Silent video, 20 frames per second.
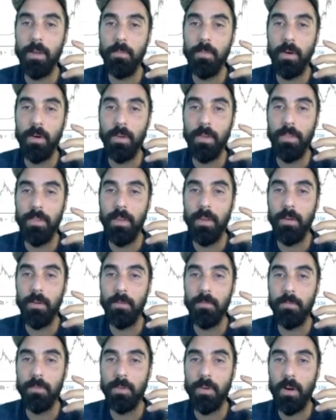what
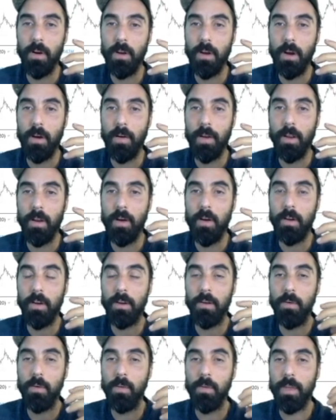Ethereum's got going on
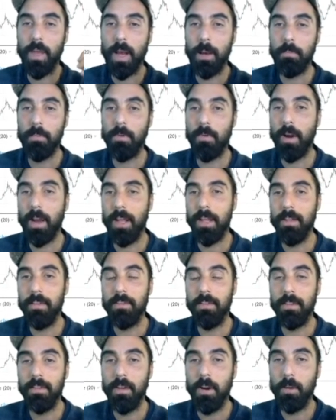and all the upgrades
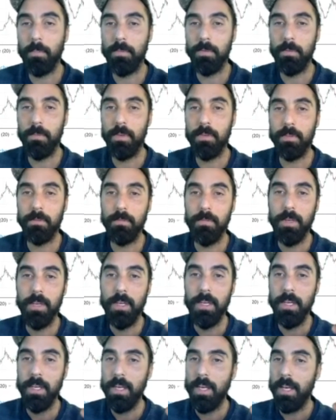and the optimism,
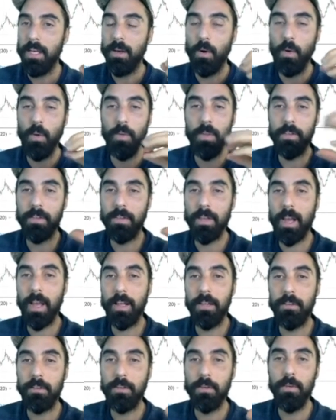all these
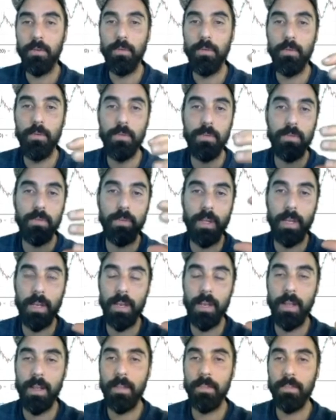layer 2s,
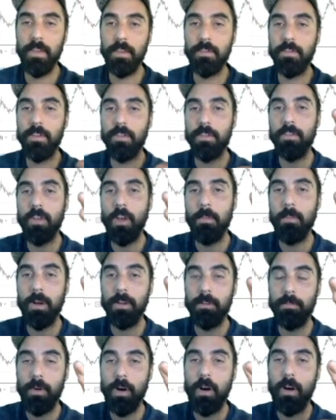and there's just so
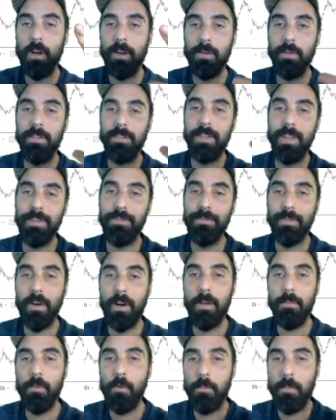much behind it, and
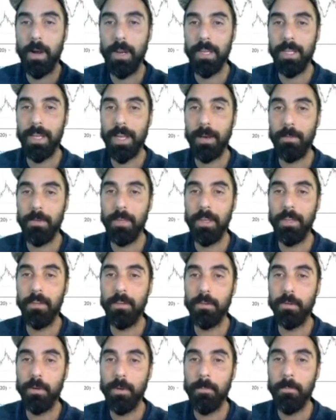DeFi, more money coming
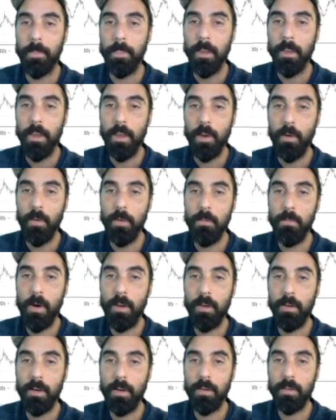into it, we
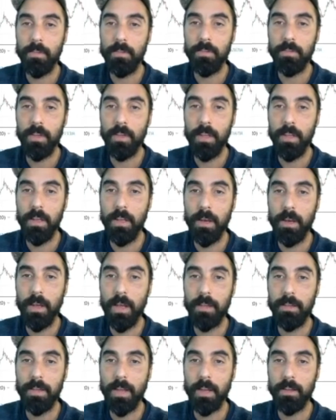might not see a
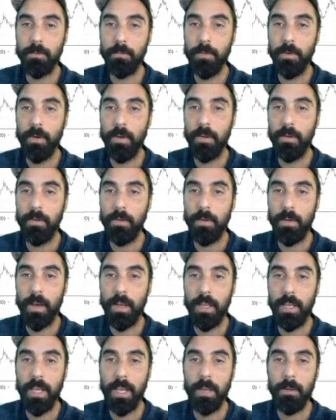touch point
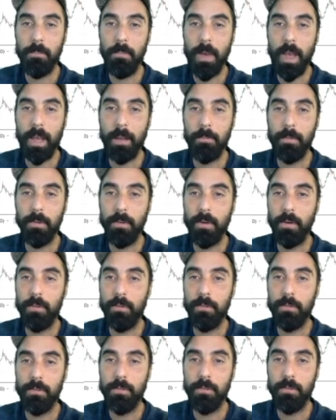again back below
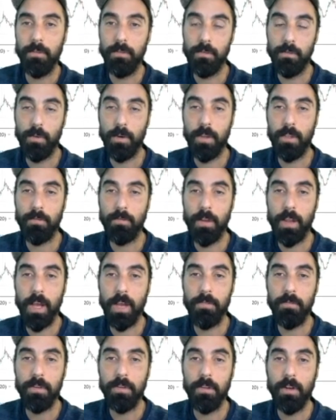
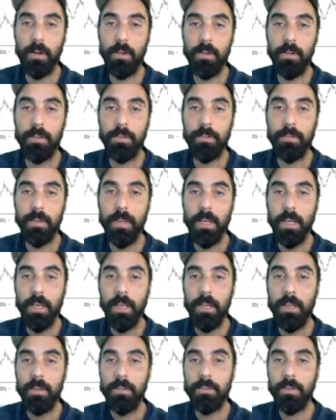$2,300.
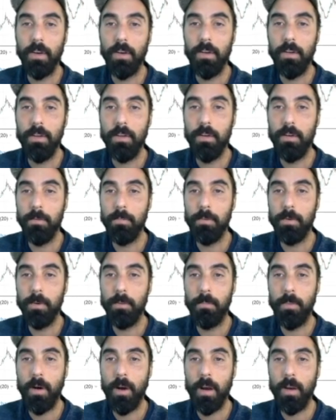So you could put a
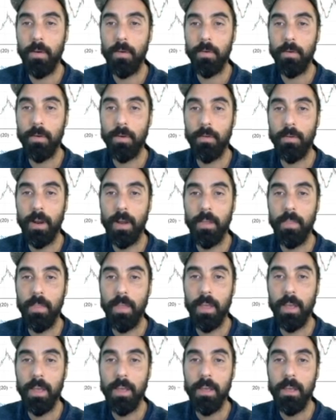buy order around
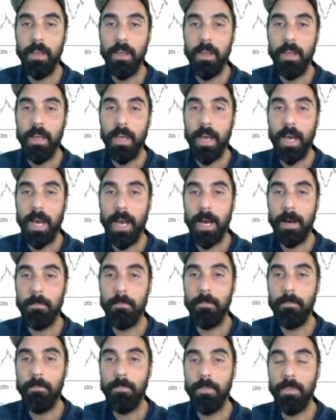there.
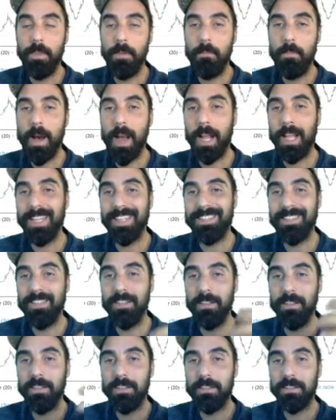The market
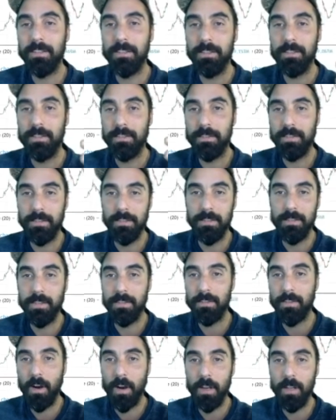still is
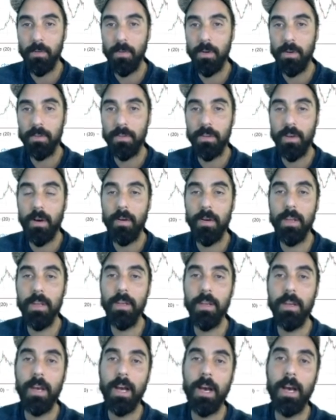deciding where it's
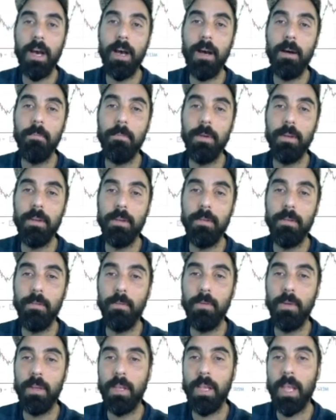going, but
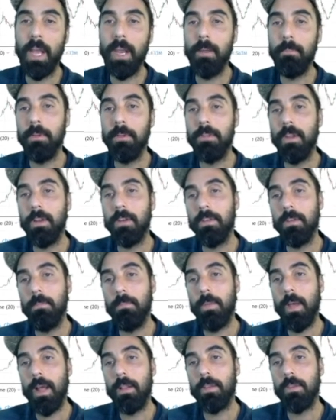can it potentially
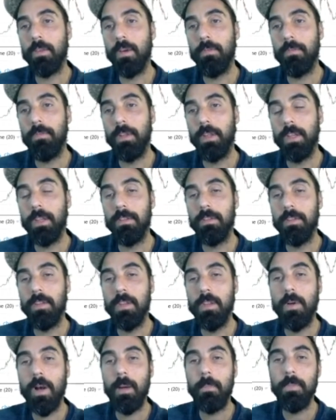bounce off and
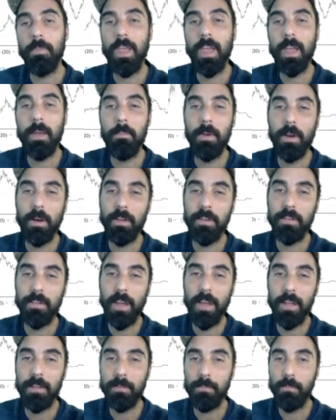continue up? Yeah, but I'd
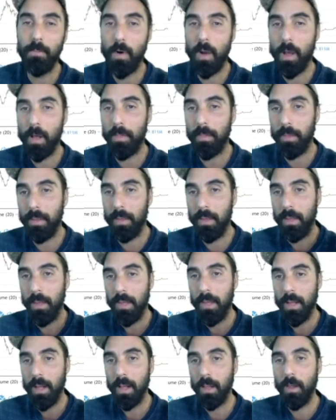say it's more healthy,
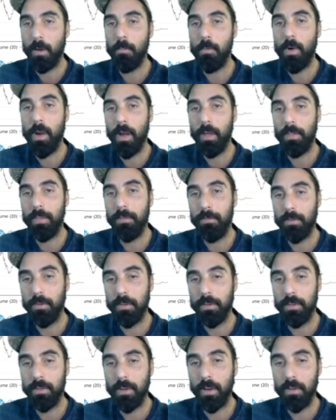a lot more healthy for it
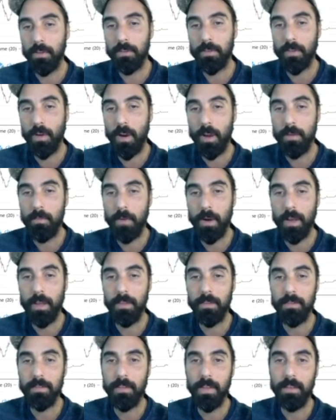to go
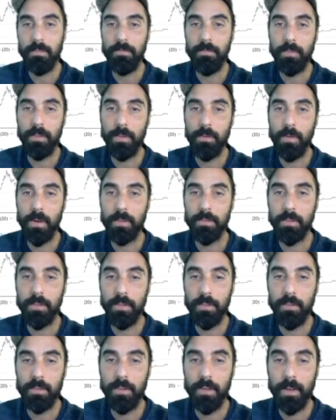sideways even for the rest of
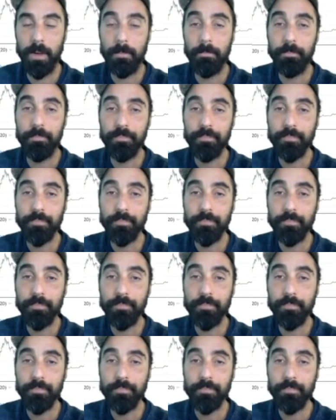this year.